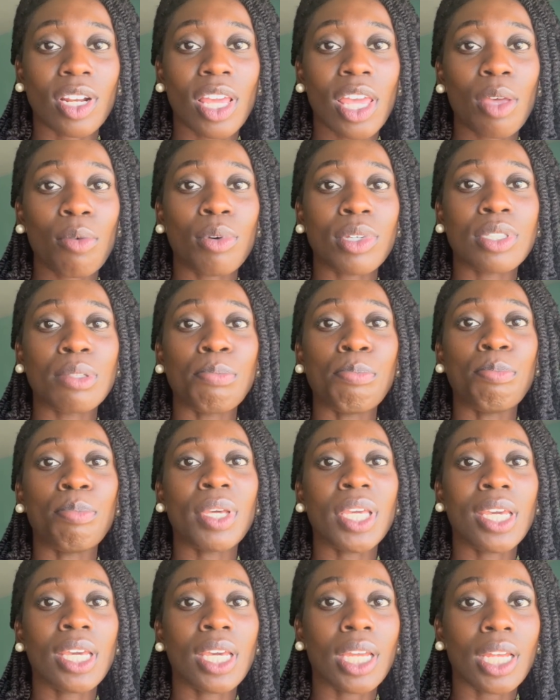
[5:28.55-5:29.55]
He was
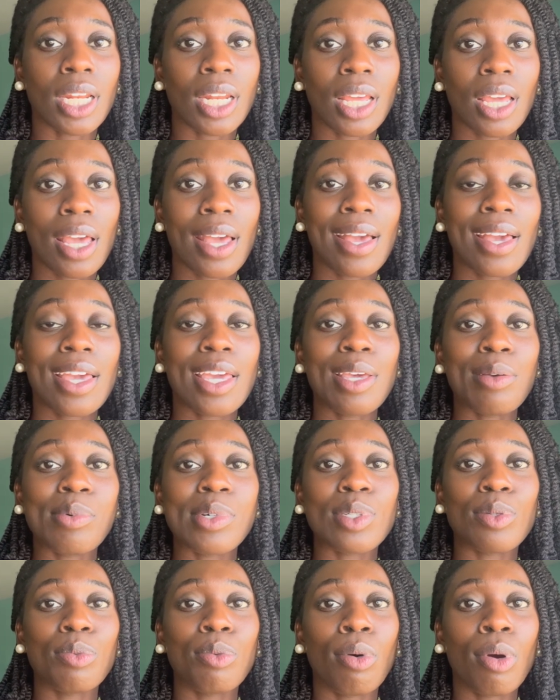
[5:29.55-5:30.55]
beaten. He
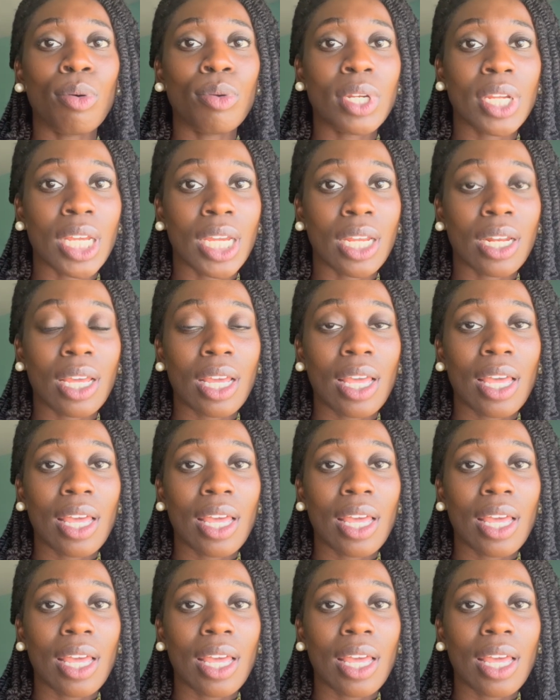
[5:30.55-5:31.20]
was wounded.